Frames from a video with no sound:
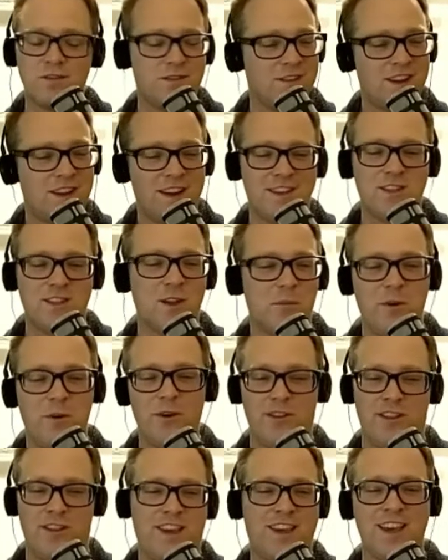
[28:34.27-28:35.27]
Let's not
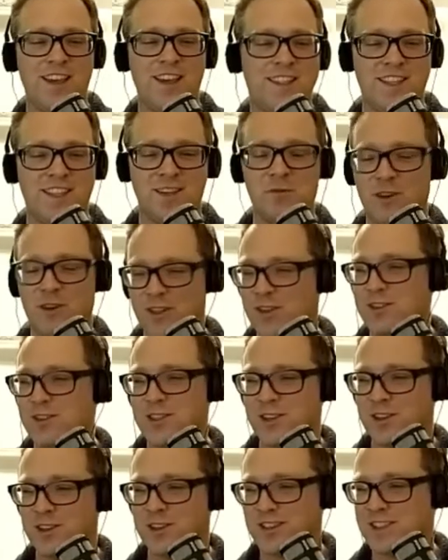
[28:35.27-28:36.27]
put the kids in one of those
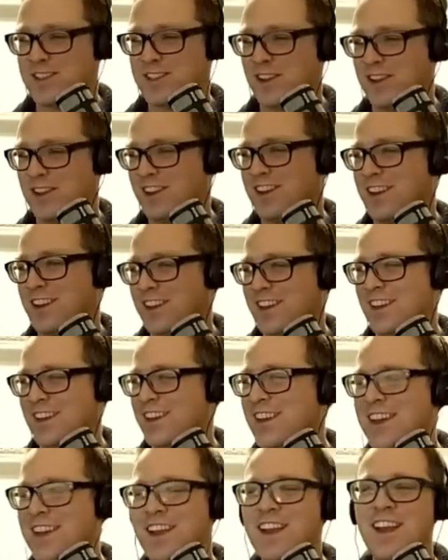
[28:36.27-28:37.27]
jokes though.
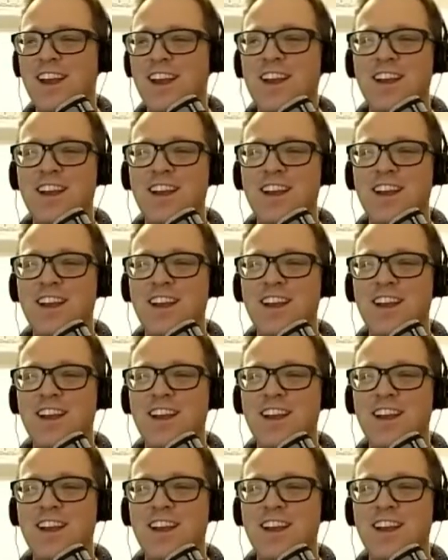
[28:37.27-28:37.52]
No.